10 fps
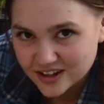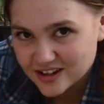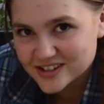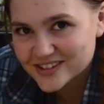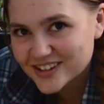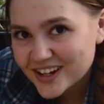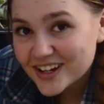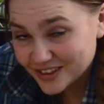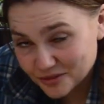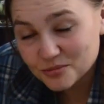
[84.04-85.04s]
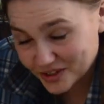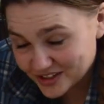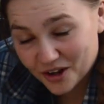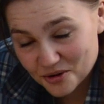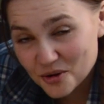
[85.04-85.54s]
because it's
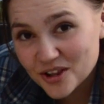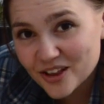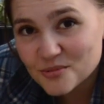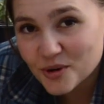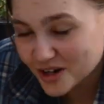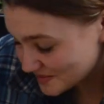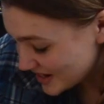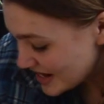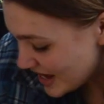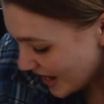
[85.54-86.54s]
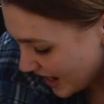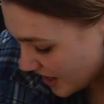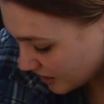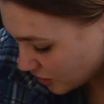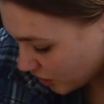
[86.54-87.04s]
got a hole on the bottom,
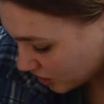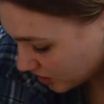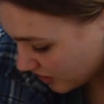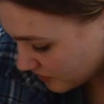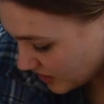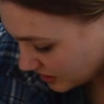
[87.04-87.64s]
and all of the